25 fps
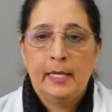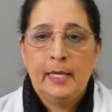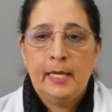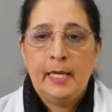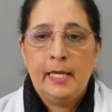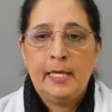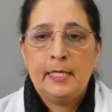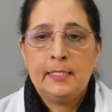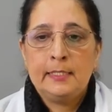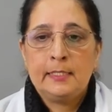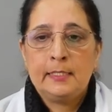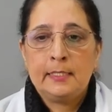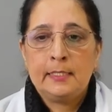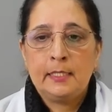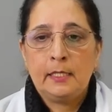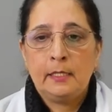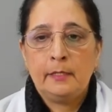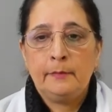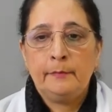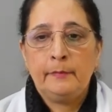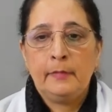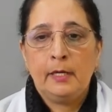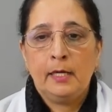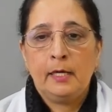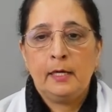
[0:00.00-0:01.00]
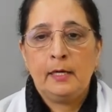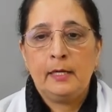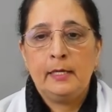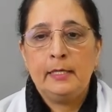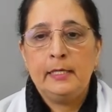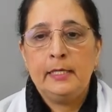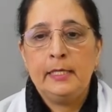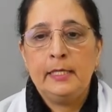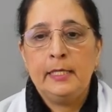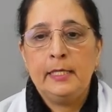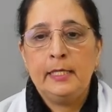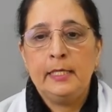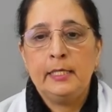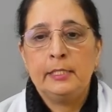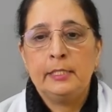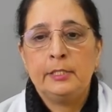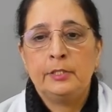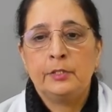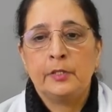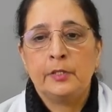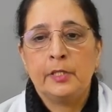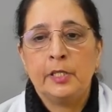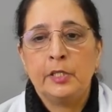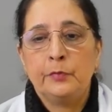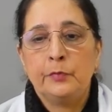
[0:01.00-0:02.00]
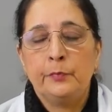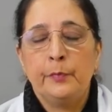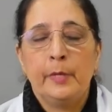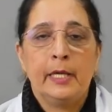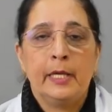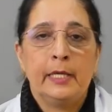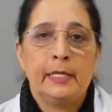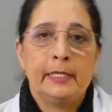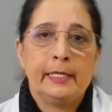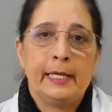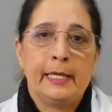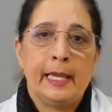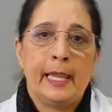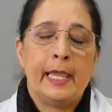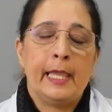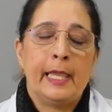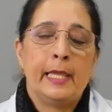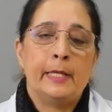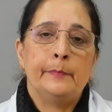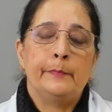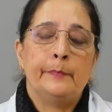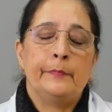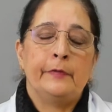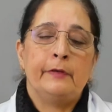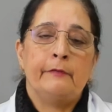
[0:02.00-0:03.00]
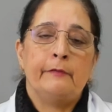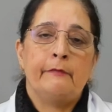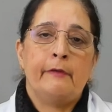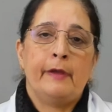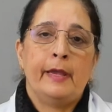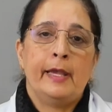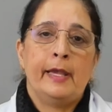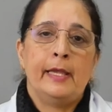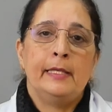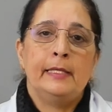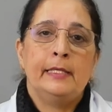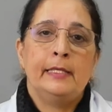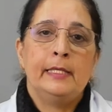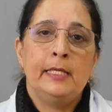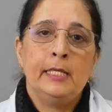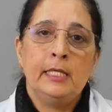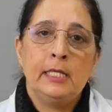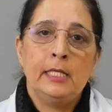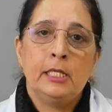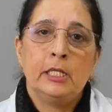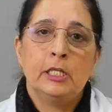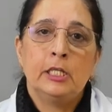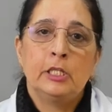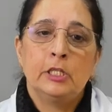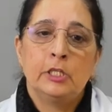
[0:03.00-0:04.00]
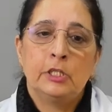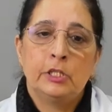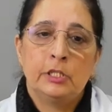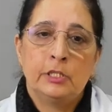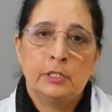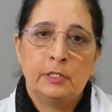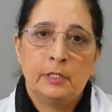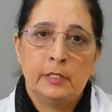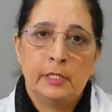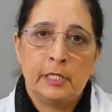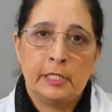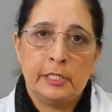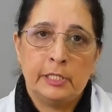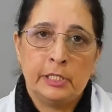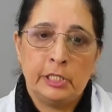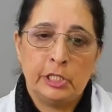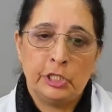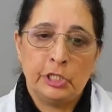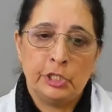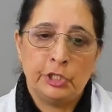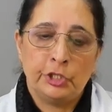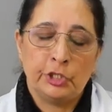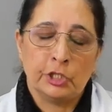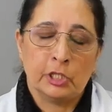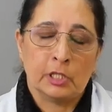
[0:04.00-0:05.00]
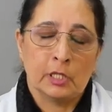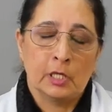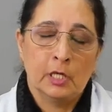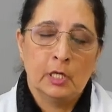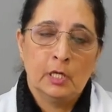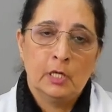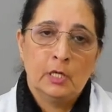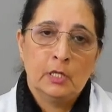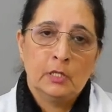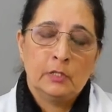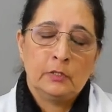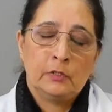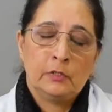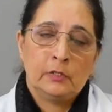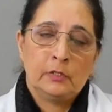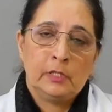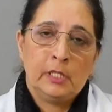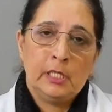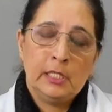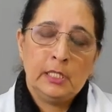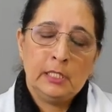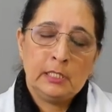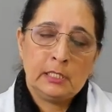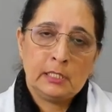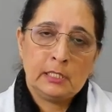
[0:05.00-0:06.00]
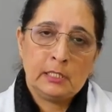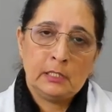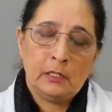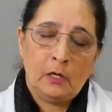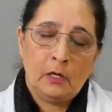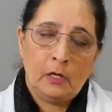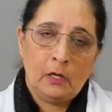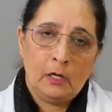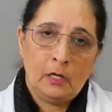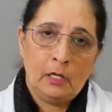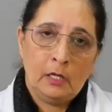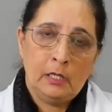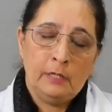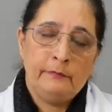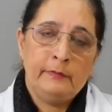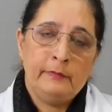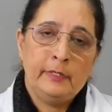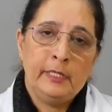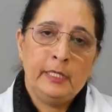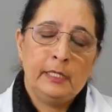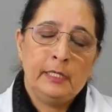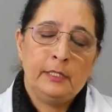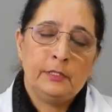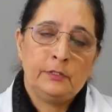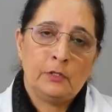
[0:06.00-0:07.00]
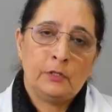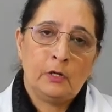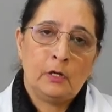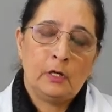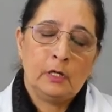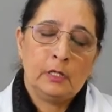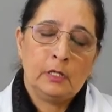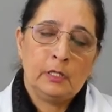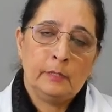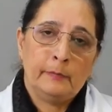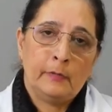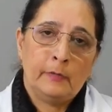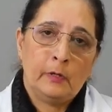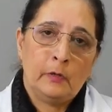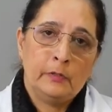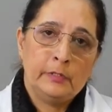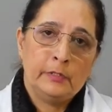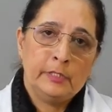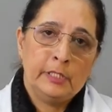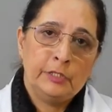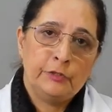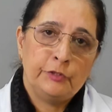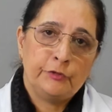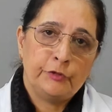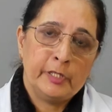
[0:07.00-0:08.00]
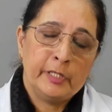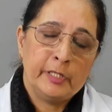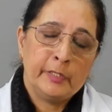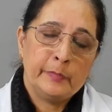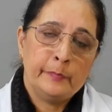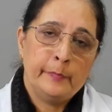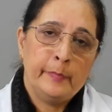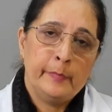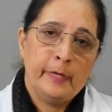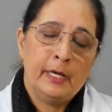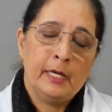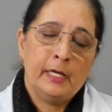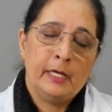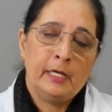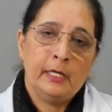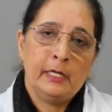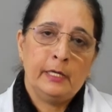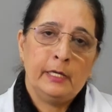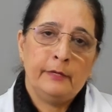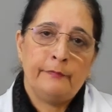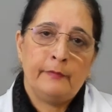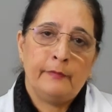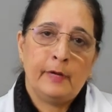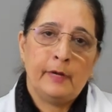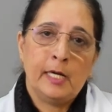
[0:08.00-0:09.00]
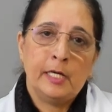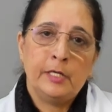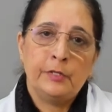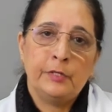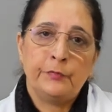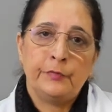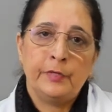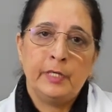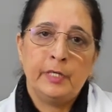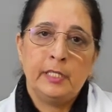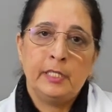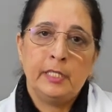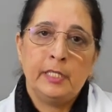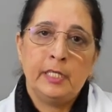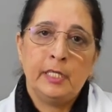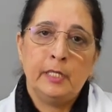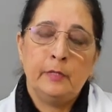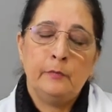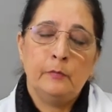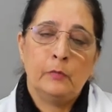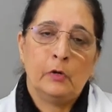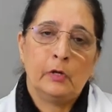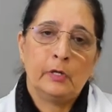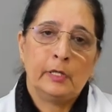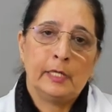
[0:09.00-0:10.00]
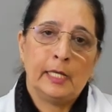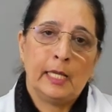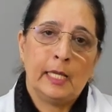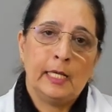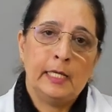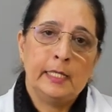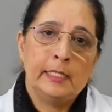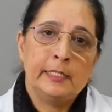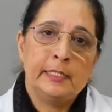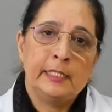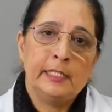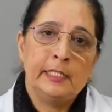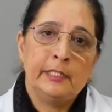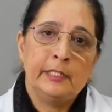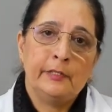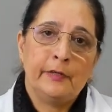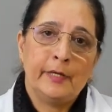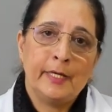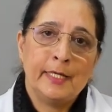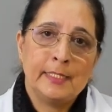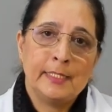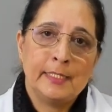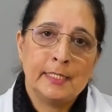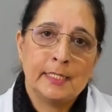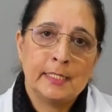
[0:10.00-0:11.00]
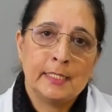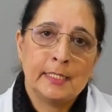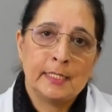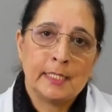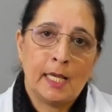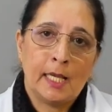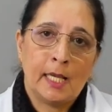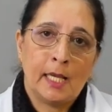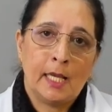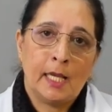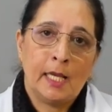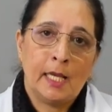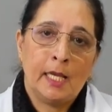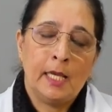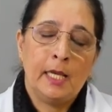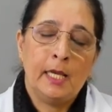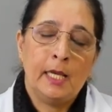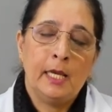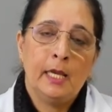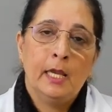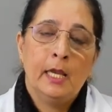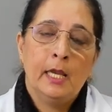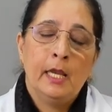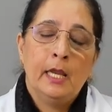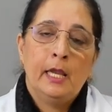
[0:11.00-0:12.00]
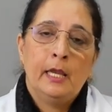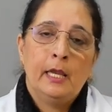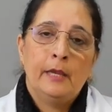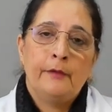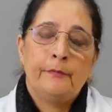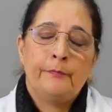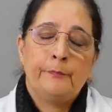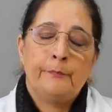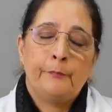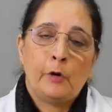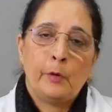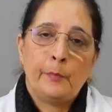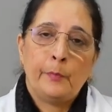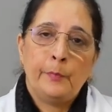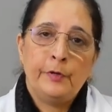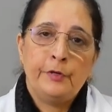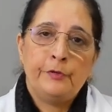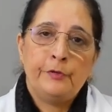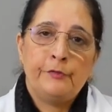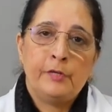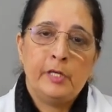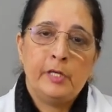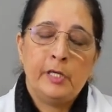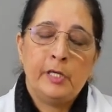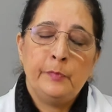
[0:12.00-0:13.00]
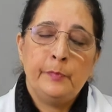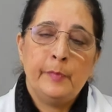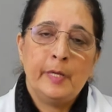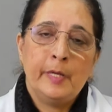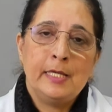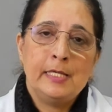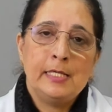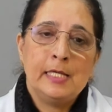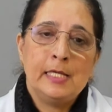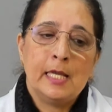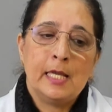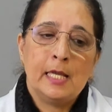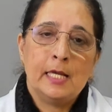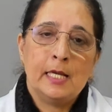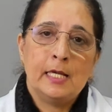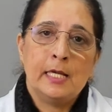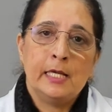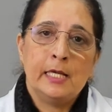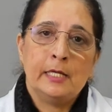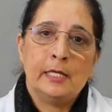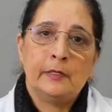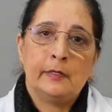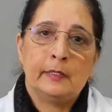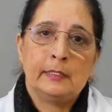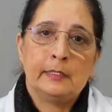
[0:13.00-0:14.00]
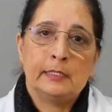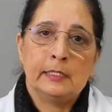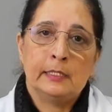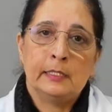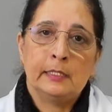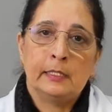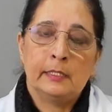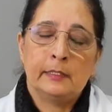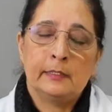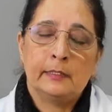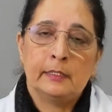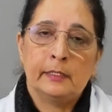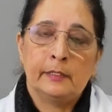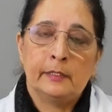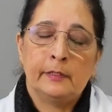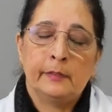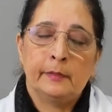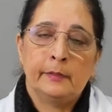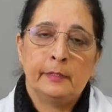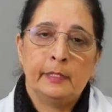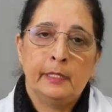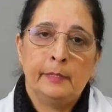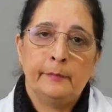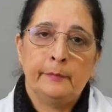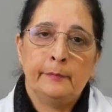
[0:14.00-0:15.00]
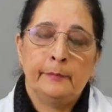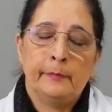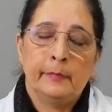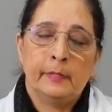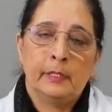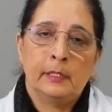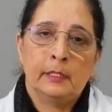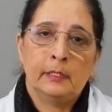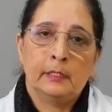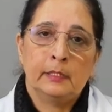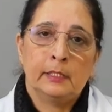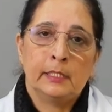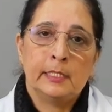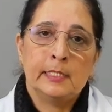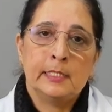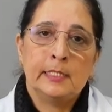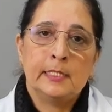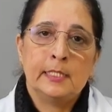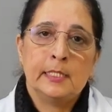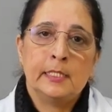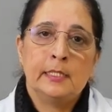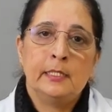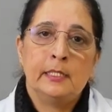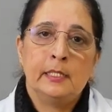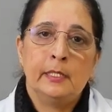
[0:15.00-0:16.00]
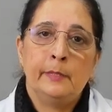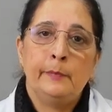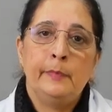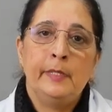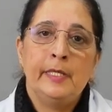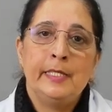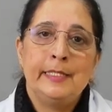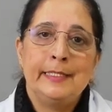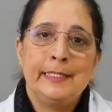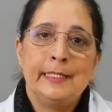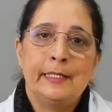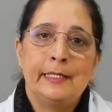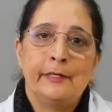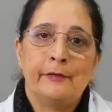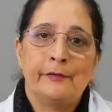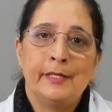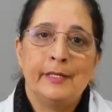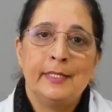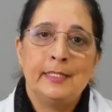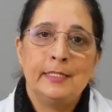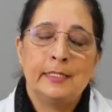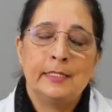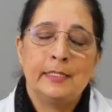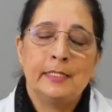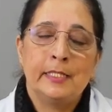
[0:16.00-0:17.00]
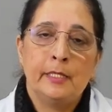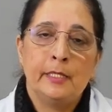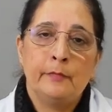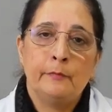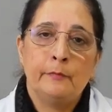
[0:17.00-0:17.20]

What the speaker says: In some, early treatment can prevent the condition. So this all we talked about the treatment. If untreated, mortality rate is high. If proper treatment done, it considerably decreased the